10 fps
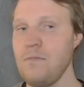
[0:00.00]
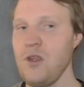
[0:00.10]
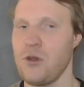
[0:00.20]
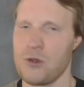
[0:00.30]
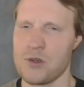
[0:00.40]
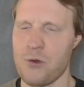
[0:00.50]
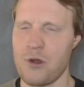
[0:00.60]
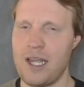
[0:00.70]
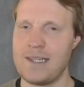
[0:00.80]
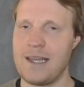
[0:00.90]
Could have
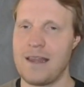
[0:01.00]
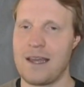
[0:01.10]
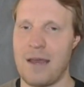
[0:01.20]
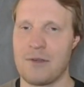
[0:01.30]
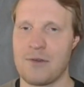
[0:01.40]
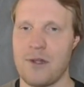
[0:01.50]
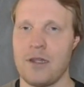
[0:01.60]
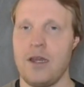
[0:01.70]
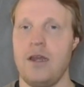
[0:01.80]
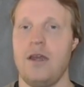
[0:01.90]
scored easily in that game as
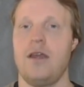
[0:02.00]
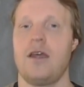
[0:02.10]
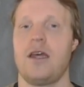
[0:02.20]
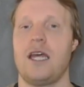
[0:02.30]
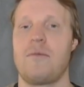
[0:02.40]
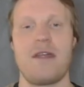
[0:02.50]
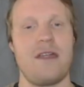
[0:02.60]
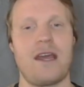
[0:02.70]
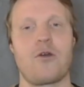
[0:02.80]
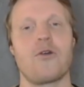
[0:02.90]
well. But I
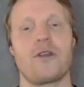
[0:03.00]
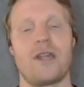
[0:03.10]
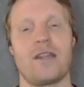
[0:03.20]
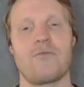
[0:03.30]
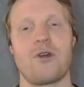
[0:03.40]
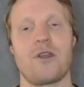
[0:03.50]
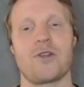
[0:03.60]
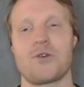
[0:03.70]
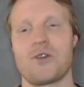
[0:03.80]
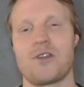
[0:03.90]
think Gordon and De Bruyne
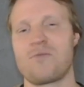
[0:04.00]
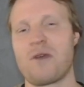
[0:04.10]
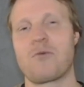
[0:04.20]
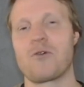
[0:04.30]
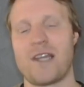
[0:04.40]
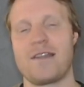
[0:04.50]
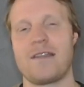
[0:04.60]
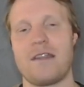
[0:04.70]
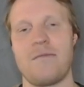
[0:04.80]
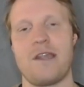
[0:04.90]
sort of just make more sense
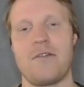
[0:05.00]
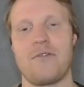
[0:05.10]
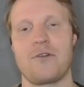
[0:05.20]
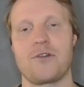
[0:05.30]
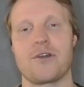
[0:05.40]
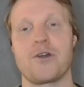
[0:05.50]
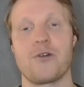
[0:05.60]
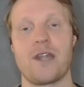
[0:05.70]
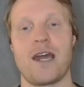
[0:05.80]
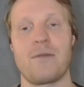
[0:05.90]
in the immediate future.
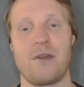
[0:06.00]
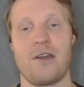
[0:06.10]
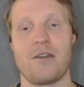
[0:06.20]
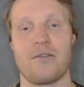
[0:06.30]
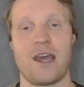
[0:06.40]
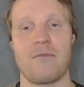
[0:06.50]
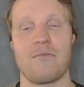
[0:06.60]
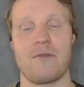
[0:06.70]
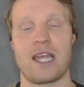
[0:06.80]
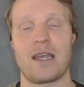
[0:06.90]
Gordon had a pretty tough
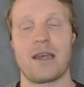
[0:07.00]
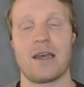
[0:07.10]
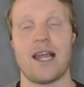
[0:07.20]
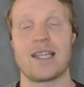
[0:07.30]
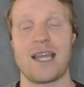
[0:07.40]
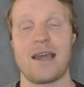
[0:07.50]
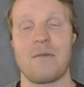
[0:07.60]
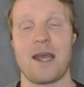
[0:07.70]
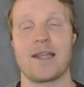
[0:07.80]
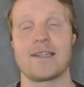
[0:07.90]
game week last game
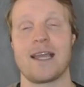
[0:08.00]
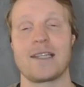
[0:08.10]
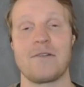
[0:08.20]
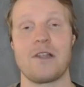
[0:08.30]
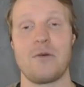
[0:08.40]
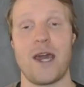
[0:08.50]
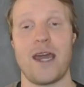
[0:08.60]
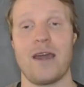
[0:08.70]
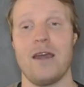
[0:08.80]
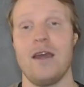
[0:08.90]
against Aston Villa
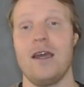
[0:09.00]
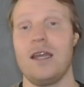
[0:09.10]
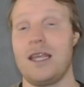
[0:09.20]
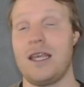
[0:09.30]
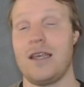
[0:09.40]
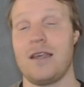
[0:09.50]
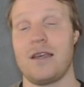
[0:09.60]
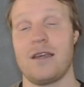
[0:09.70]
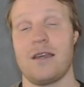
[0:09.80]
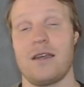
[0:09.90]
away. He
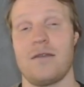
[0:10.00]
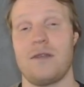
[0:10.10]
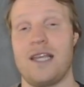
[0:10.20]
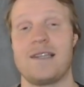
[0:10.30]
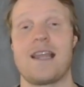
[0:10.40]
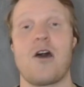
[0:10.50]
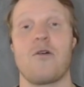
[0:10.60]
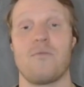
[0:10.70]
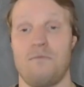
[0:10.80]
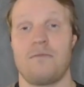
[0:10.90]
is
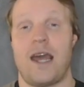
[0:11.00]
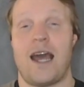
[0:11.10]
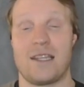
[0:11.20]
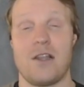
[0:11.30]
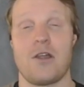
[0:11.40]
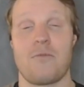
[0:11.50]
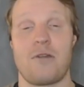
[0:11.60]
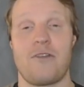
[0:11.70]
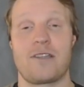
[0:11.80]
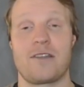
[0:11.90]
now has a lot better
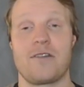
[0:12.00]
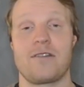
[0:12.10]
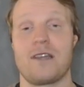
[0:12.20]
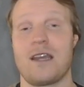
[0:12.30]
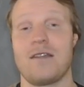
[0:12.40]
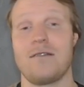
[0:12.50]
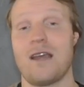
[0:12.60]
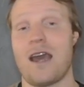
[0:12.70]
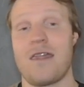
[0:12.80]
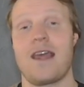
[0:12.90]
fixtures, and
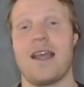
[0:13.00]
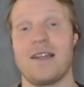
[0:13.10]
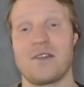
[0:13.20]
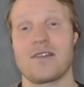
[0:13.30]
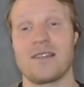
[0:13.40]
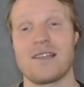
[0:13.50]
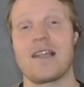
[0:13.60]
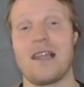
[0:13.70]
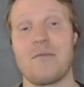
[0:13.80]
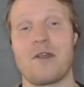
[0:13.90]
I think he's just
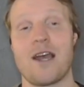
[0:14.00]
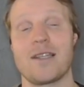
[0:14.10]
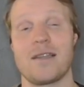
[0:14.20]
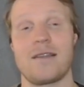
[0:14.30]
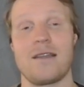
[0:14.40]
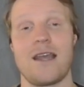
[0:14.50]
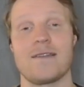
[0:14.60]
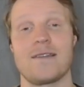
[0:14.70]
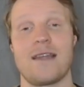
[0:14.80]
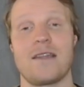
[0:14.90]
slightly a better asset than
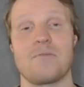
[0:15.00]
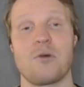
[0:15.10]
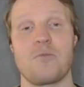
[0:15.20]
Jensen at this point.